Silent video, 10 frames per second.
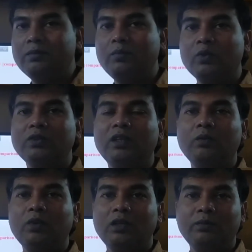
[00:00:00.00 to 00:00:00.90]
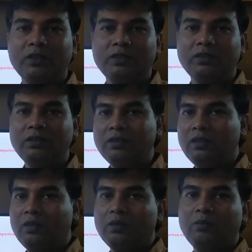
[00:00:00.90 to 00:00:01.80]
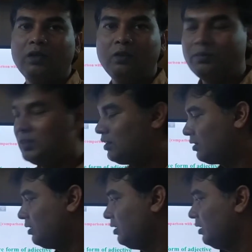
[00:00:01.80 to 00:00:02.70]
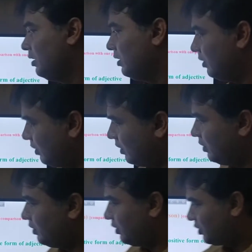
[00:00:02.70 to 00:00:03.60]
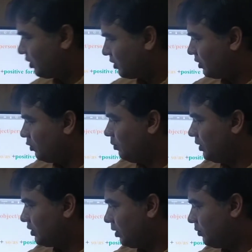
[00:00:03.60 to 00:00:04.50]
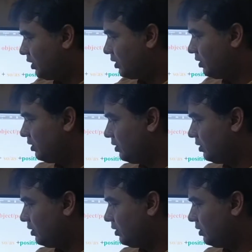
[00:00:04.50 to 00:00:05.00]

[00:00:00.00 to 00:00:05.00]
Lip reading: more than one person or one object, then the structure would be subject,